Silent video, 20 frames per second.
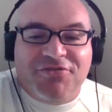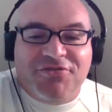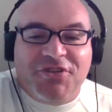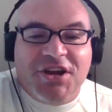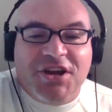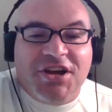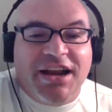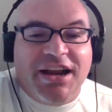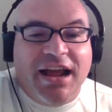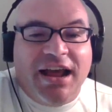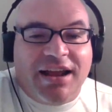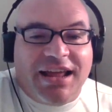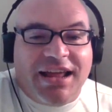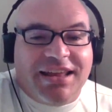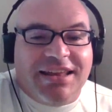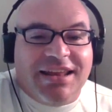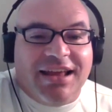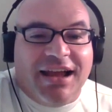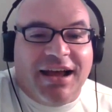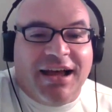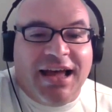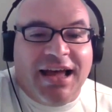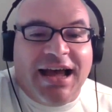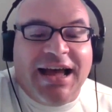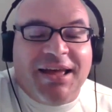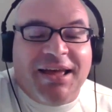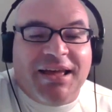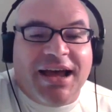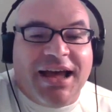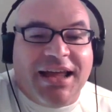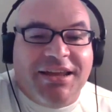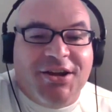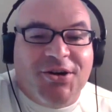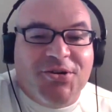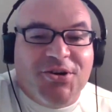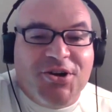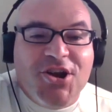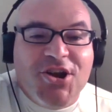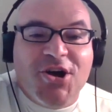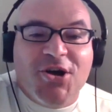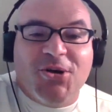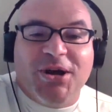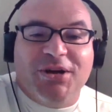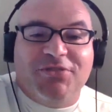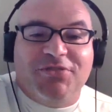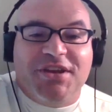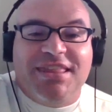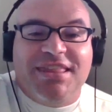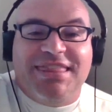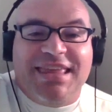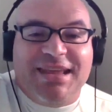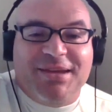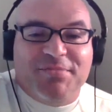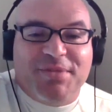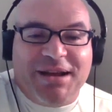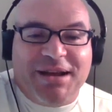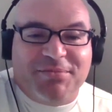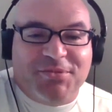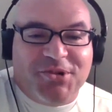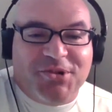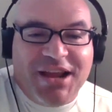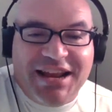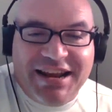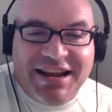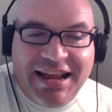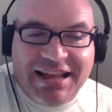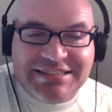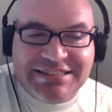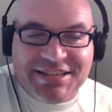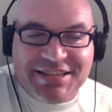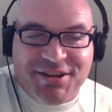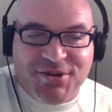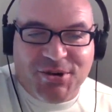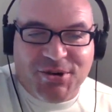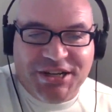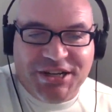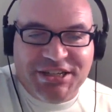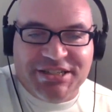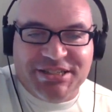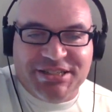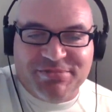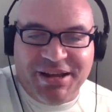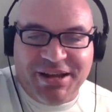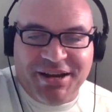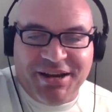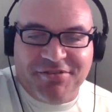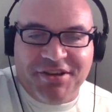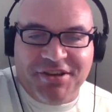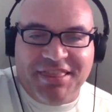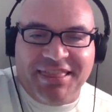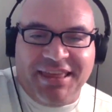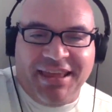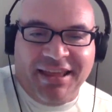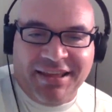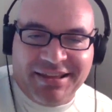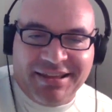figured it out, I don't know everything, but I'm great at asking questions about everything.